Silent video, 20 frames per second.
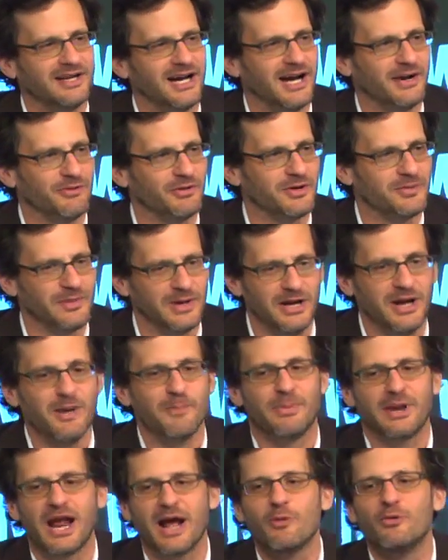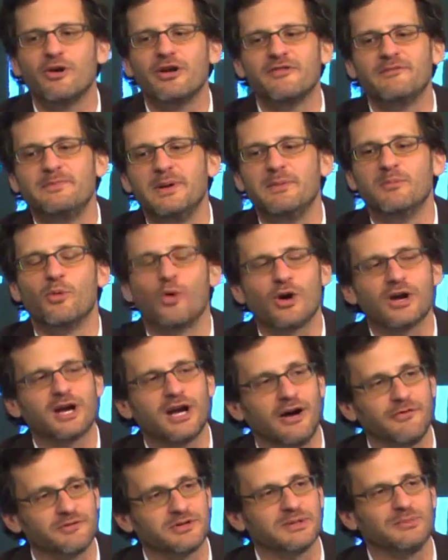But I would have been more
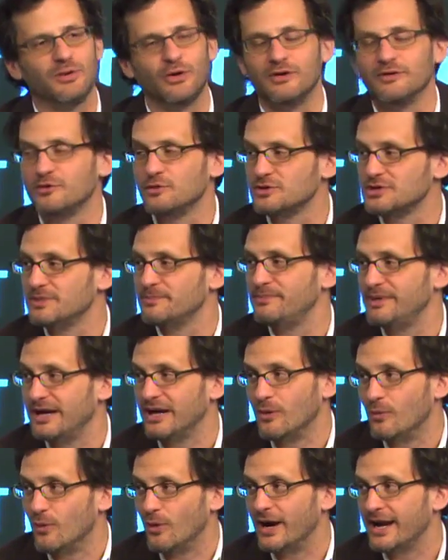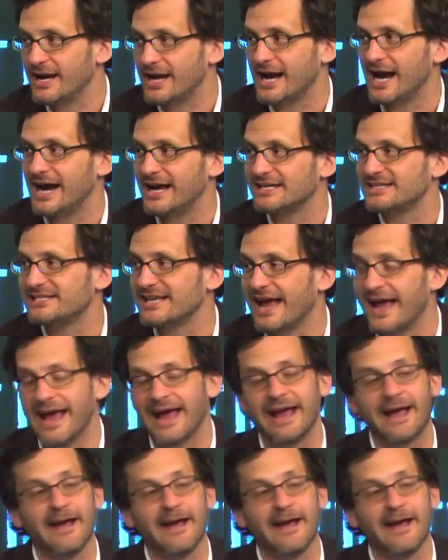comfortable if it was a big white guy saying.